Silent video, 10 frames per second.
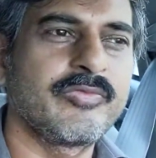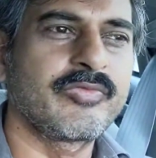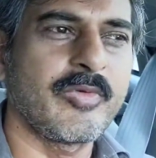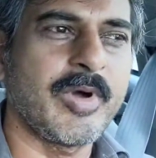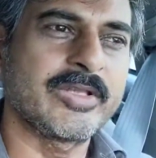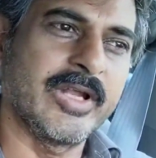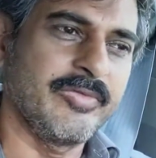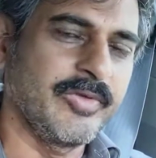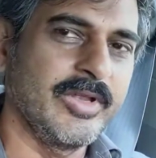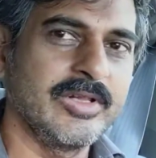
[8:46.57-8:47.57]
from other
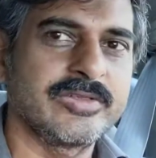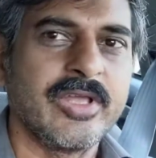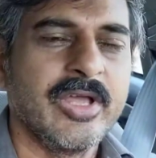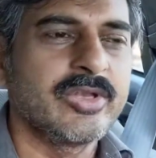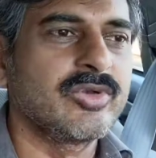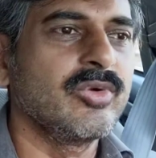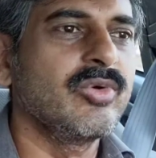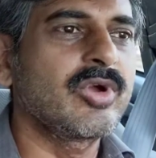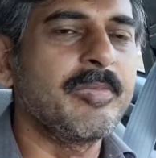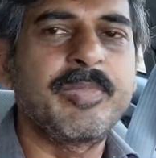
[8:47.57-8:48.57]
fields
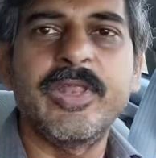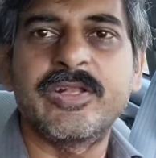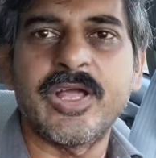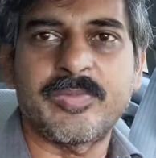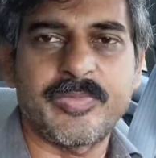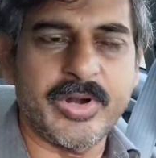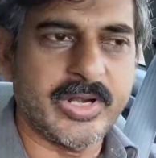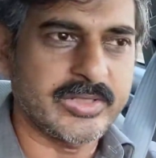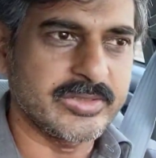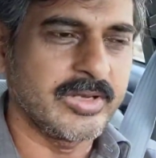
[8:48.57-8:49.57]
to complete that
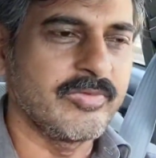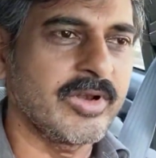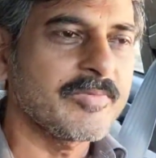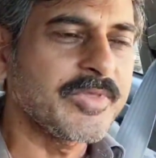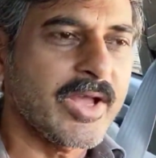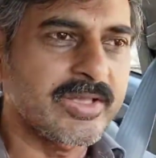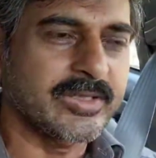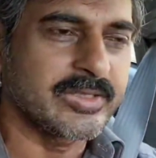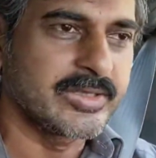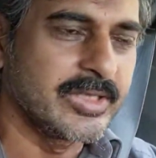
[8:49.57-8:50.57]
product. So, and one of the
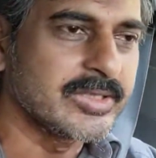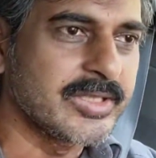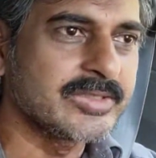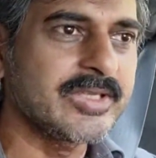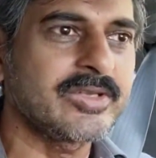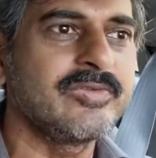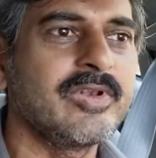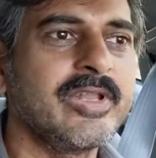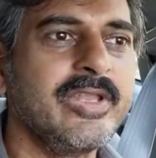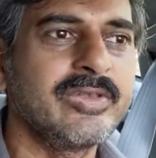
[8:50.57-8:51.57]
other things that you
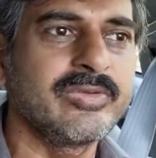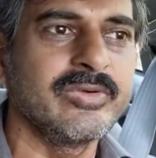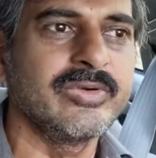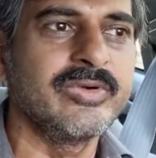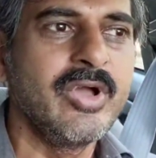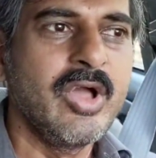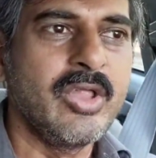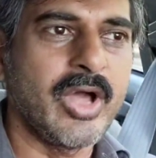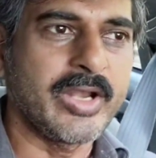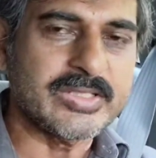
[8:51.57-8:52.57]
will need to
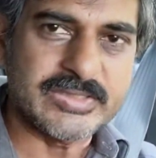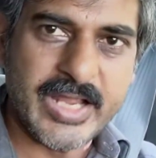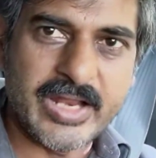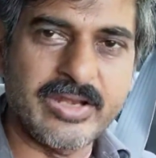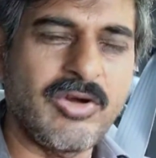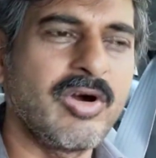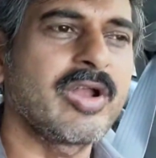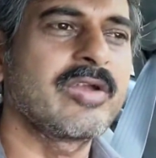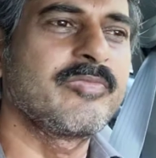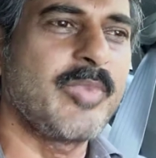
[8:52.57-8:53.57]
understand,
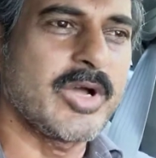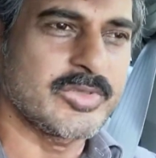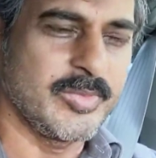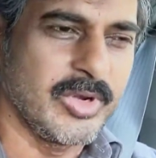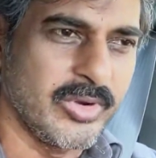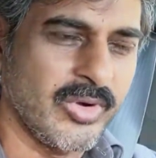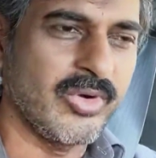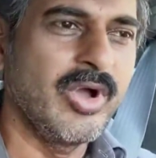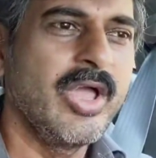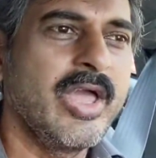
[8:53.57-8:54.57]
or if possible
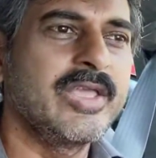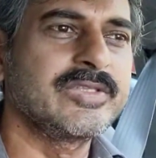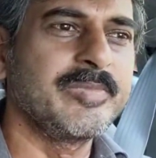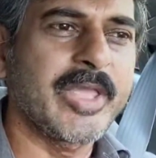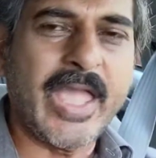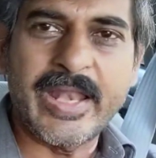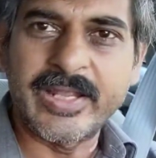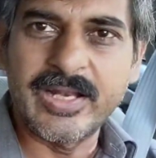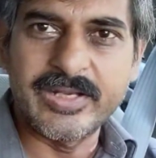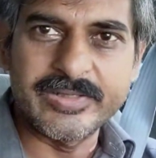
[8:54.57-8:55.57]
know, is the
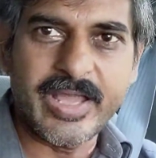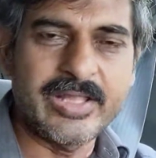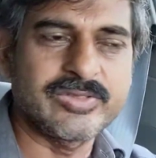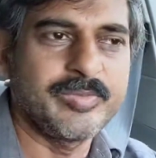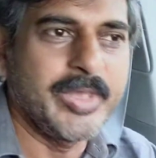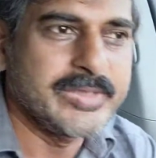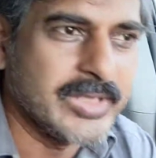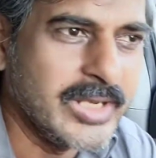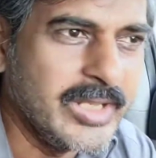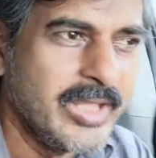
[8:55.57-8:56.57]
mechanical design. So
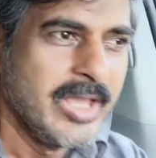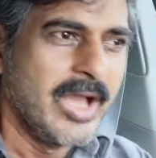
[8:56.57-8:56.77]
basically